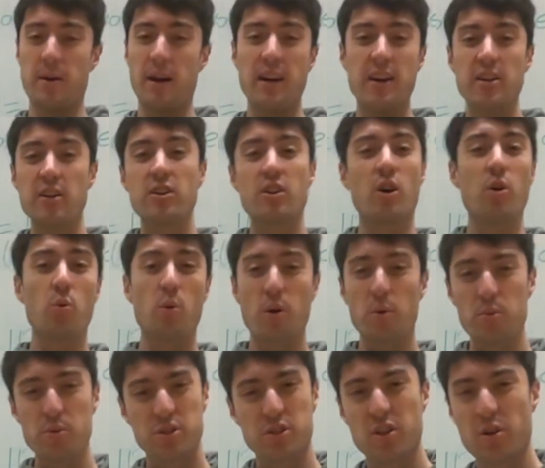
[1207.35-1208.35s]
I didn't know
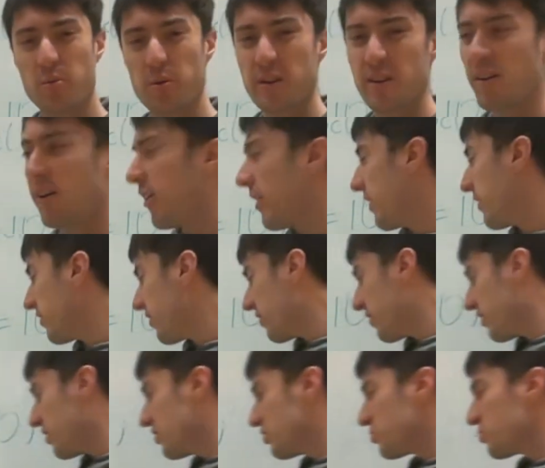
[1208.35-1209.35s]
what was going on. And
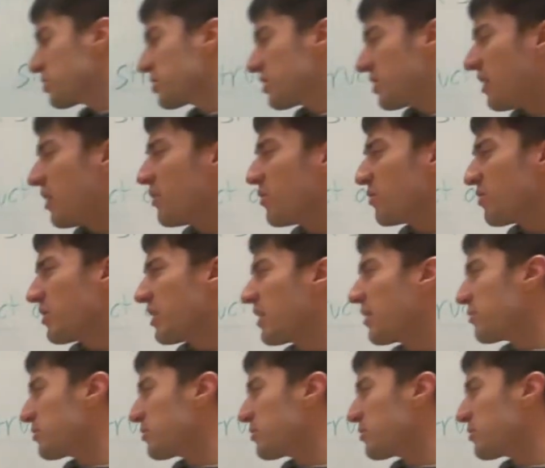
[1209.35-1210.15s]
then this was another thing.